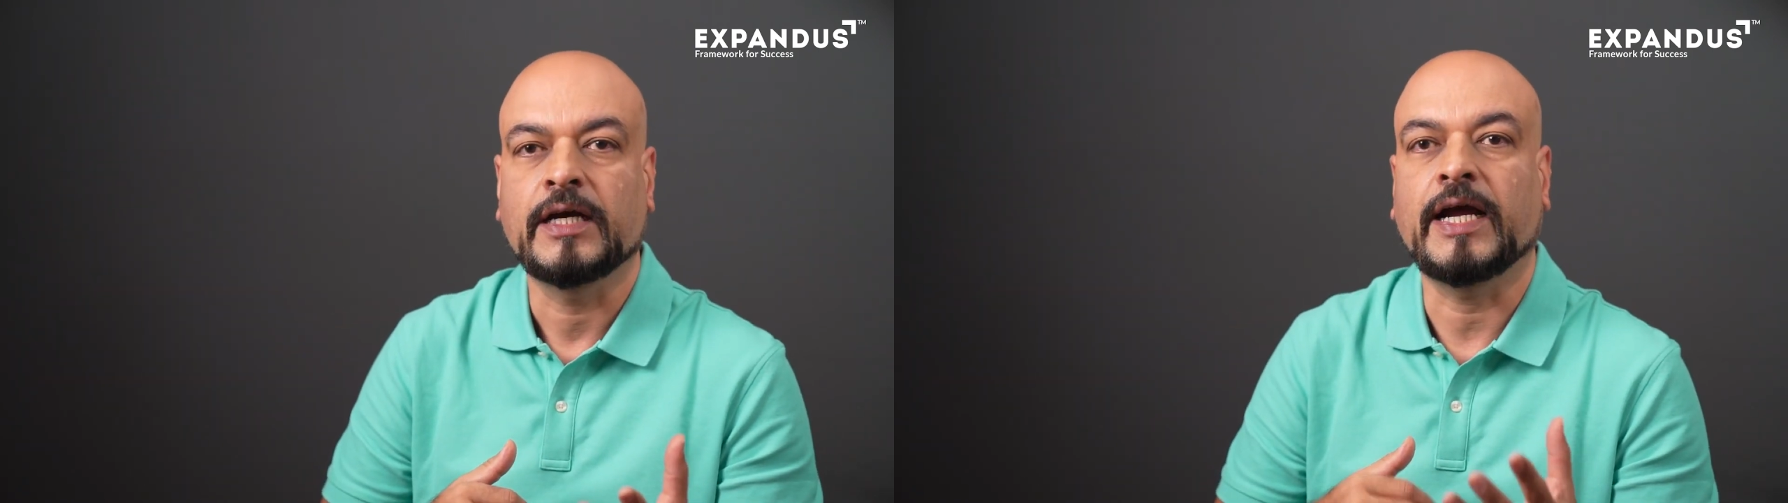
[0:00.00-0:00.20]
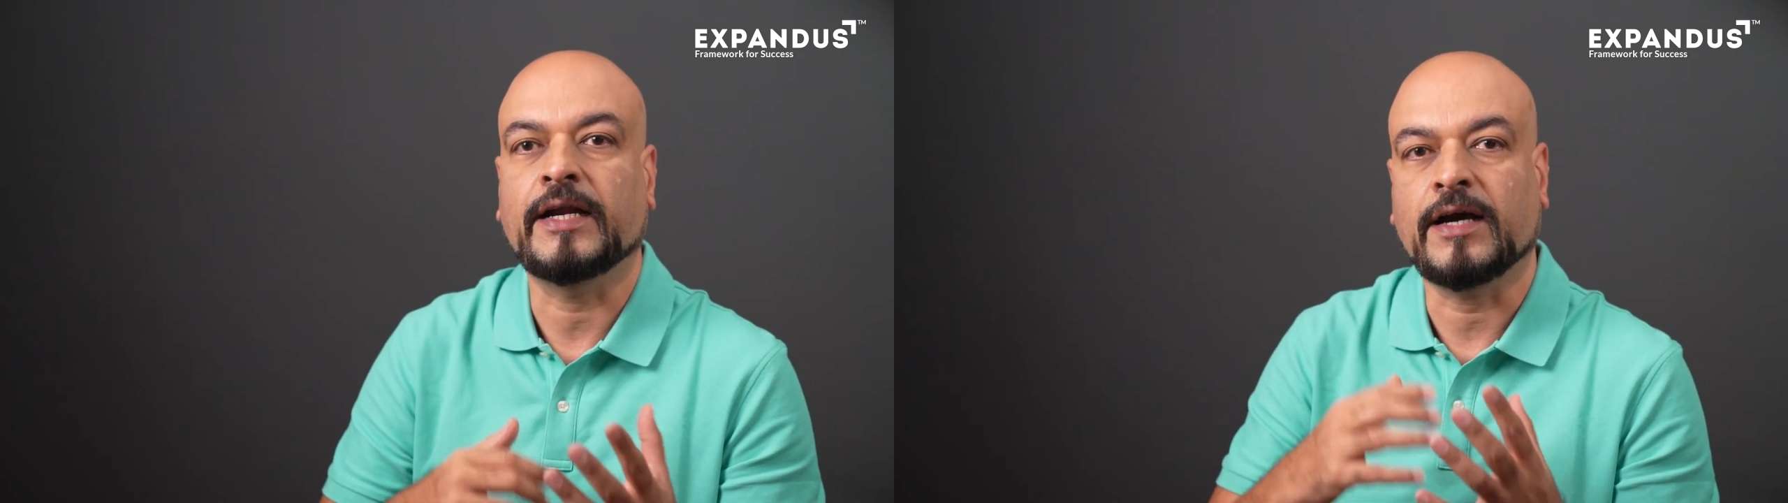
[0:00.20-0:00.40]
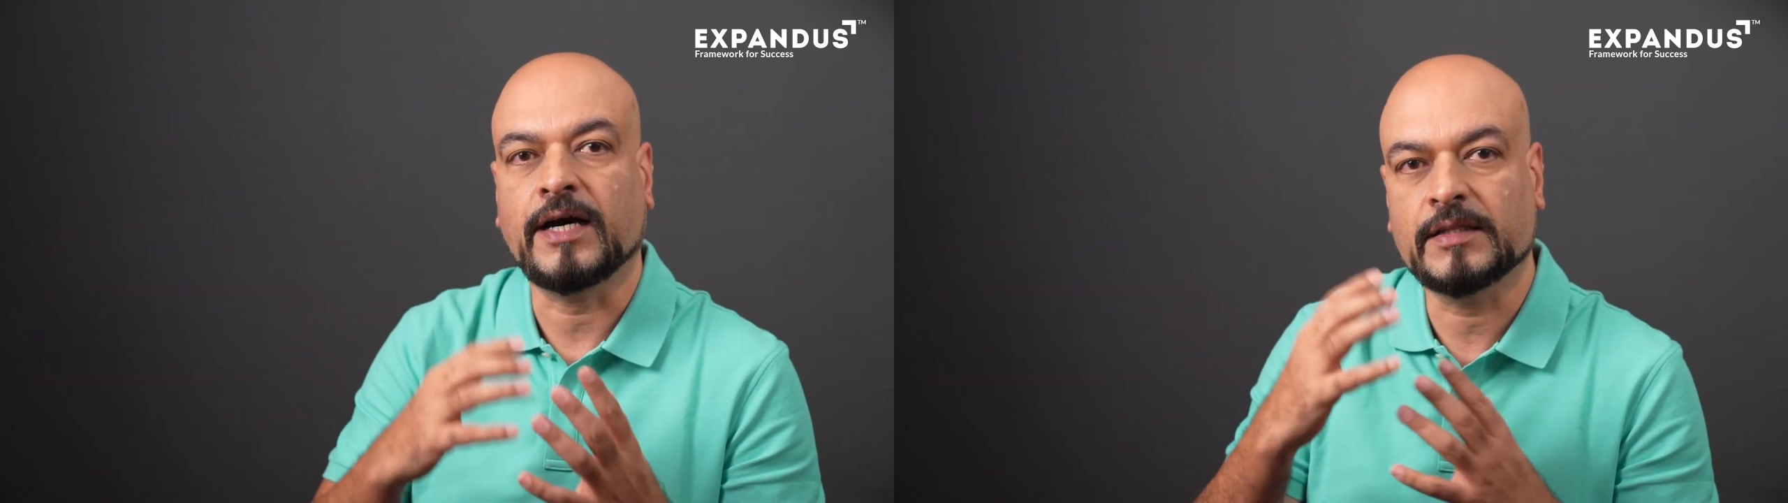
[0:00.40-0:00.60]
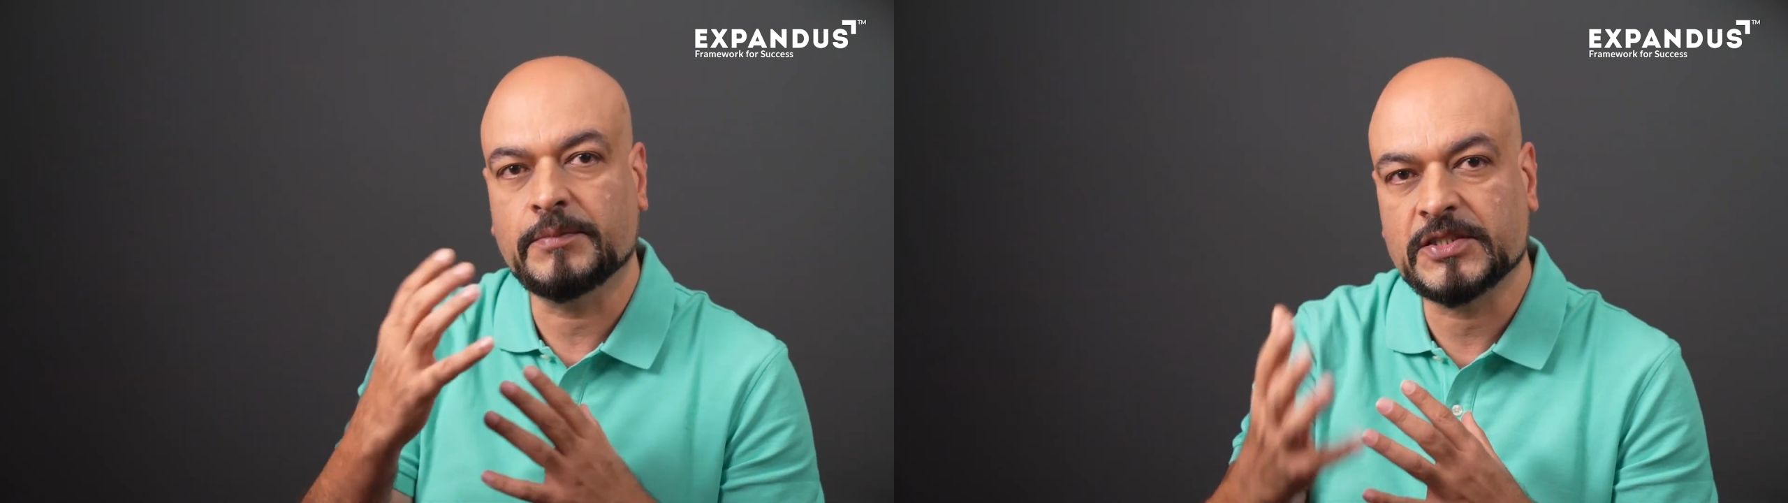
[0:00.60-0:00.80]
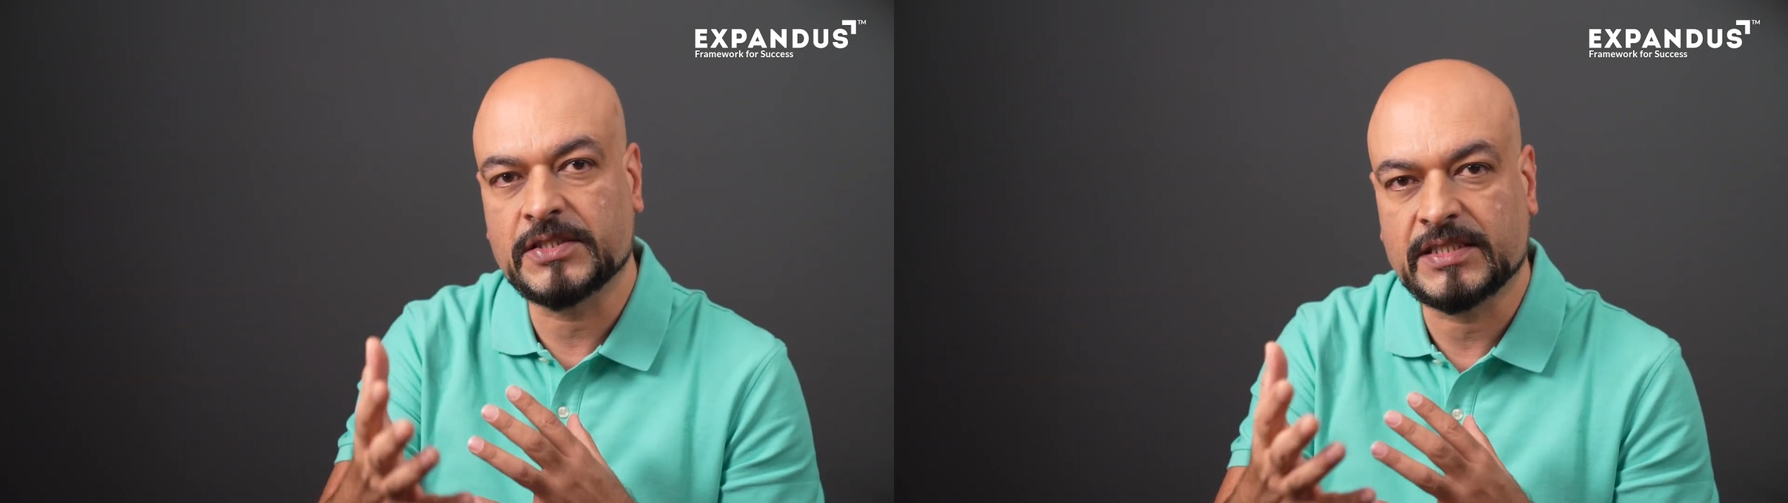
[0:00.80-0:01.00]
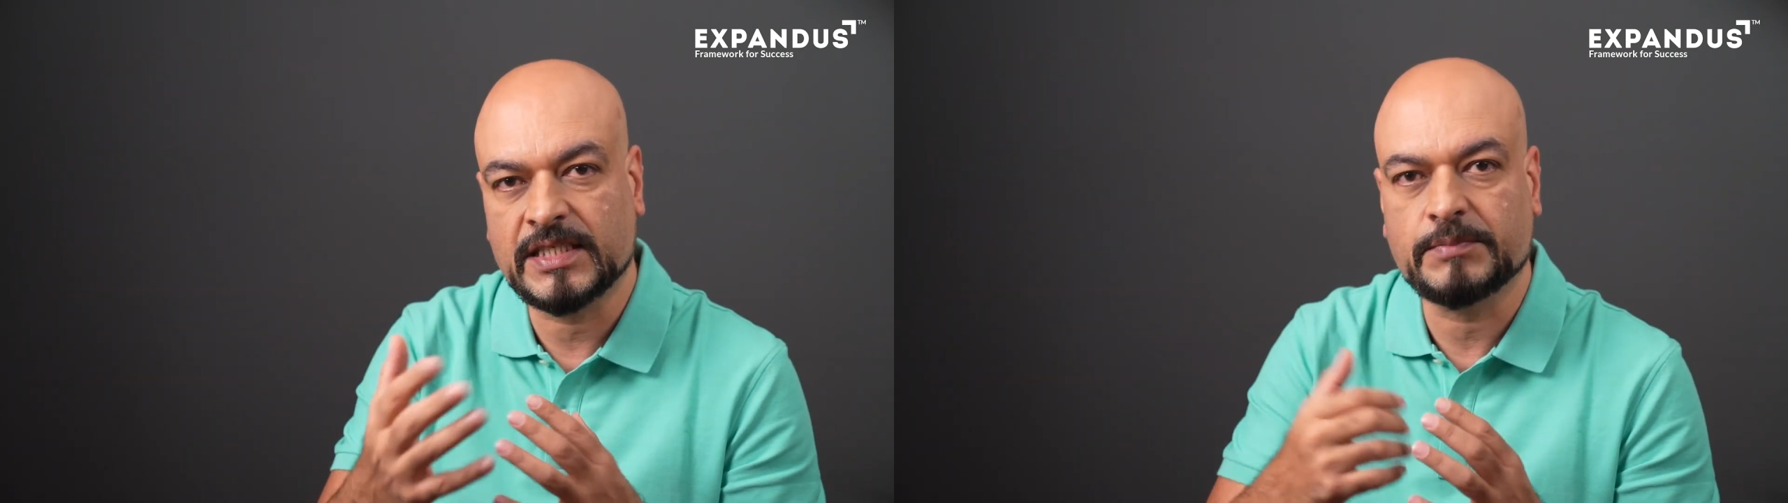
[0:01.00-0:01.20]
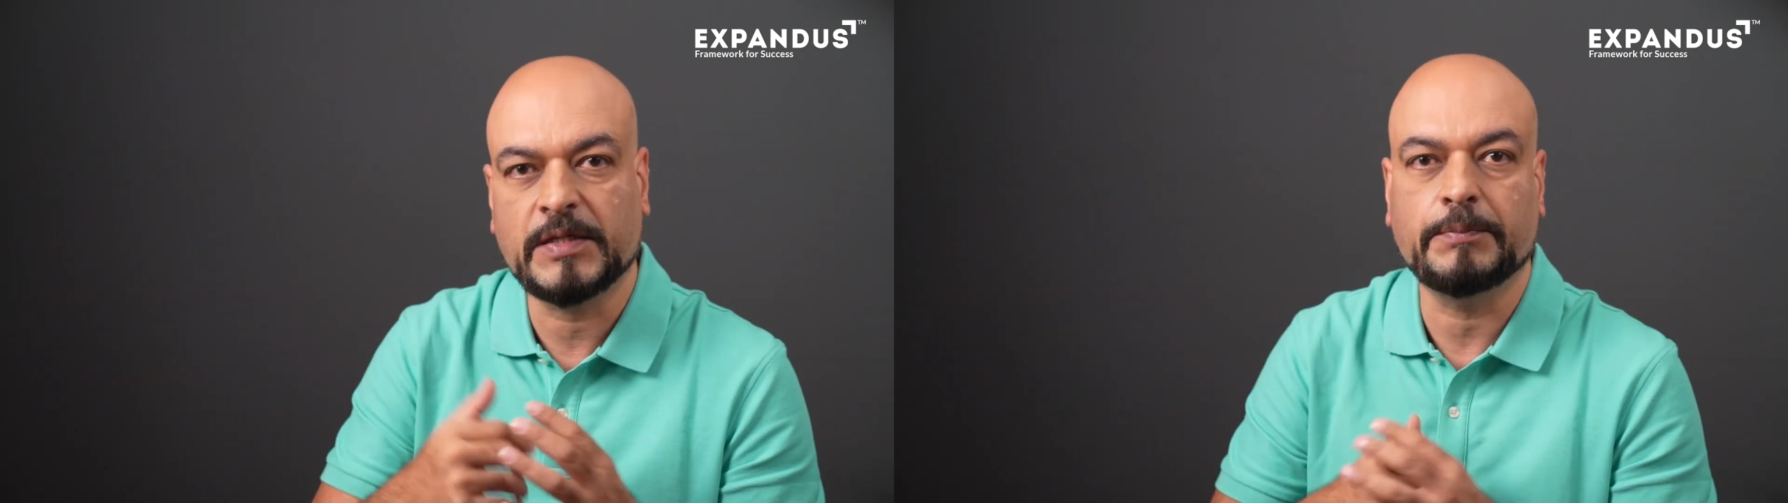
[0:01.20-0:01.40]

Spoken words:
and other businesses may